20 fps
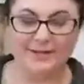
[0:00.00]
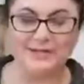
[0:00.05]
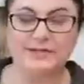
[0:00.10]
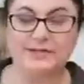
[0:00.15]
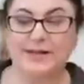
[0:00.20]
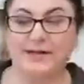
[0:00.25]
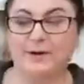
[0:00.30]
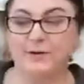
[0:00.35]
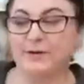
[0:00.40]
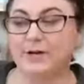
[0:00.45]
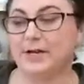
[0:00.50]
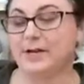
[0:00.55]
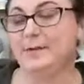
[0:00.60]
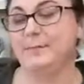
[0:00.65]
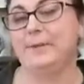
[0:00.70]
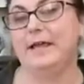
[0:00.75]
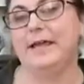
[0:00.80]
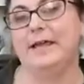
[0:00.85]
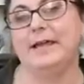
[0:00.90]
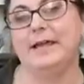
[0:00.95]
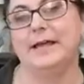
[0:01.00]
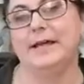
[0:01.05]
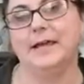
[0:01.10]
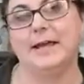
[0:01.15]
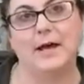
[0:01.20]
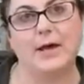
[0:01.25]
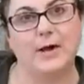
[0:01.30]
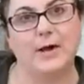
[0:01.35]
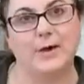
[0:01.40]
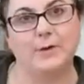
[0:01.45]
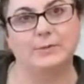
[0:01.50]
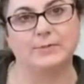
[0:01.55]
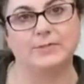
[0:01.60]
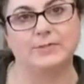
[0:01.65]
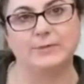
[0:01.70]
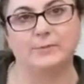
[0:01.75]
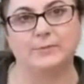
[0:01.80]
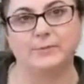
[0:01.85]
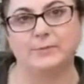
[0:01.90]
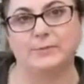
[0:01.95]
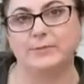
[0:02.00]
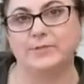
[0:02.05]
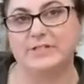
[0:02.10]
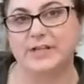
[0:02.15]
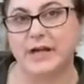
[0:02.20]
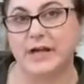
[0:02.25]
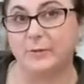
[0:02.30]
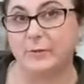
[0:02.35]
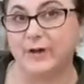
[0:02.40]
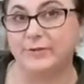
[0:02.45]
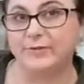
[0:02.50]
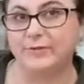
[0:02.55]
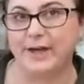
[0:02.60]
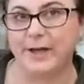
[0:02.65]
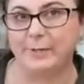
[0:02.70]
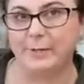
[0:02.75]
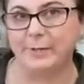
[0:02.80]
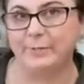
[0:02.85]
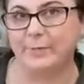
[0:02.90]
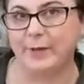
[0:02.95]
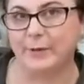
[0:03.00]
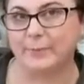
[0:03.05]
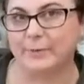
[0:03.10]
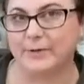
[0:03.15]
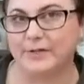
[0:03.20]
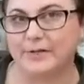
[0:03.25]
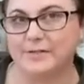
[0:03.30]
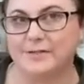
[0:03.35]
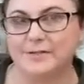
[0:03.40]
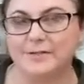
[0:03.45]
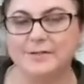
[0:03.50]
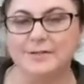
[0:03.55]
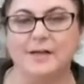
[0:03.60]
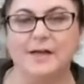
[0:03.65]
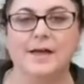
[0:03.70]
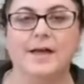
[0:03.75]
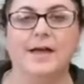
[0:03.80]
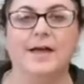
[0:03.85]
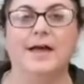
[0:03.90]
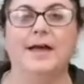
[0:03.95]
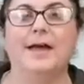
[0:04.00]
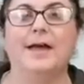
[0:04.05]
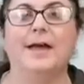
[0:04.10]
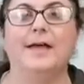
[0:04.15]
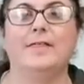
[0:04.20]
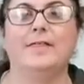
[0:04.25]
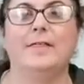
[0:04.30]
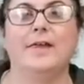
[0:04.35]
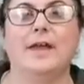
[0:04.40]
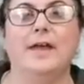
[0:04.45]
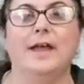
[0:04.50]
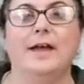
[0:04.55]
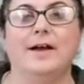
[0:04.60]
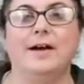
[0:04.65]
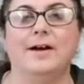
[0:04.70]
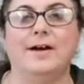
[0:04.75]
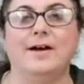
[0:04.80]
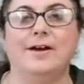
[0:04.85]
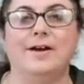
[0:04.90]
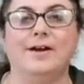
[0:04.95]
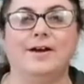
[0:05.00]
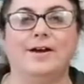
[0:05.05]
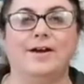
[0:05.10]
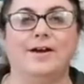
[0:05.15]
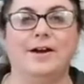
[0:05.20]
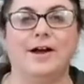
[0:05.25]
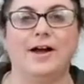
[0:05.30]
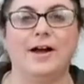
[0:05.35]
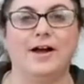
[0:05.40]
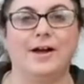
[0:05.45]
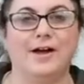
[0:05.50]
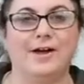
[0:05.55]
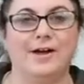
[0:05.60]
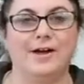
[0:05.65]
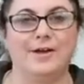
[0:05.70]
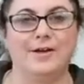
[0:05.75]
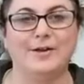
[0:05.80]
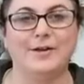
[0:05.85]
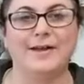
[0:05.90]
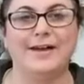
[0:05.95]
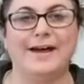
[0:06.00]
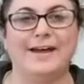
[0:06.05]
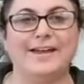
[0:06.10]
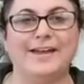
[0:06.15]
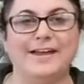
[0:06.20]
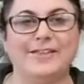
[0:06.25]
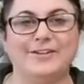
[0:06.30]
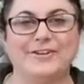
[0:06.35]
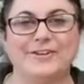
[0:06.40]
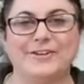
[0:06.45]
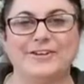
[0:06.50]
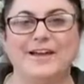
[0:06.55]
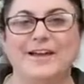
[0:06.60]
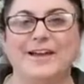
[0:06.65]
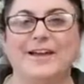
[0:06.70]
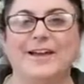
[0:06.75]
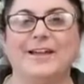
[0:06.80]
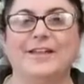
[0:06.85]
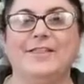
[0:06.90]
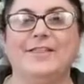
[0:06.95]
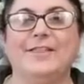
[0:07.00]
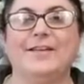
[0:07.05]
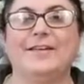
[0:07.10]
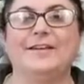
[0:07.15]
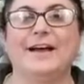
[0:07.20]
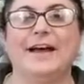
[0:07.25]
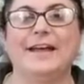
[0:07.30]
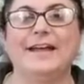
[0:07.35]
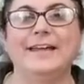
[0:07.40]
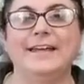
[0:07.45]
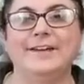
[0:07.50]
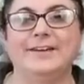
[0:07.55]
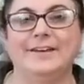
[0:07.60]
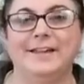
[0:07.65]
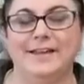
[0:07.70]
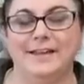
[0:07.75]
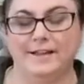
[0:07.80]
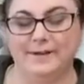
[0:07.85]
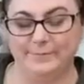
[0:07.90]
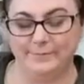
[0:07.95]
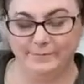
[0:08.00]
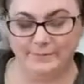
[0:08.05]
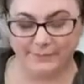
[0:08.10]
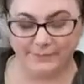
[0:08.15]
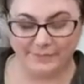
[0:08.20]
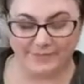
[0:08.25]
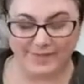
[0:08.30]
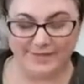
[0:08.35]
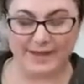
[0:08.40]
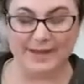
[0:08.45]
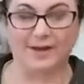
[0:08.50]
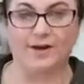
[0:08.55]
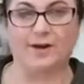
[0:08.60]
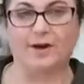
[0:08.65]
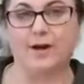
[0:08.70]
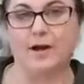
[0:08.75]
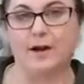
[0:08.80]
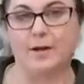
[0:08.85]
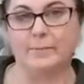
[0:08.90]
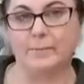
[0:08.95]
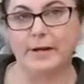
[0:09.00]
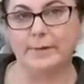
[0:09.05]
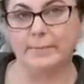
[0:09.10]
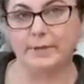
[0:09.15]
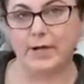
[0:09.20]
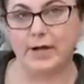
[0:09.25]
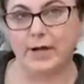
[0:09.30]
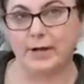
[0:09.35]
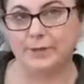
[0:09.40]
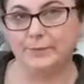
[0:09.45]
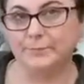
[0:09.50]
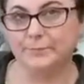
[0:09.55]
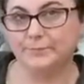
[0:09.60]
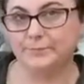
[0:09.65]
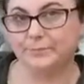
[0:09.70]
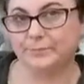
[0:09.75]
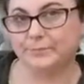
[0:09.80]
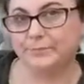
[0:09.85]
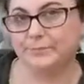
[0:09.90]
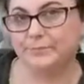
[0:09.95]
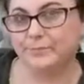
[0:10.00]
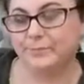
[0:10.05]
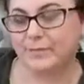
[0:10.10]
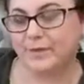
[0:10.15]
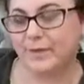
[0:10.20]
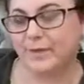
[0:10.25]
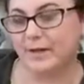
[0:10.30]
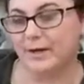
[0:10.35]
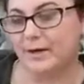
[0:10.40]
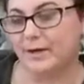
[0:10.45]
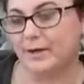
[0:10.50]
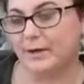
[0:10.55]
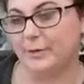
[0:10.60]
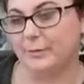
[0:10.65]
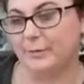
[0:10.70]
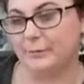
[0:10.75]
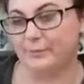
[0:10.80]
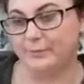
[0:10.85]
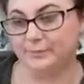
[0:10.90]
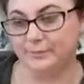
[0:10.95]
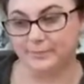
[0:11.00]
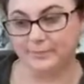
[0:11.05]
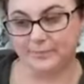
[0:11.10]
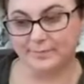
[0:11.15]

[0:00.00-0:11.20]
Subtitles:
Today we're going to make some DIY fabric pumpkins. They are on, hi Heather. Hi Carol Ann. They are on my blog. And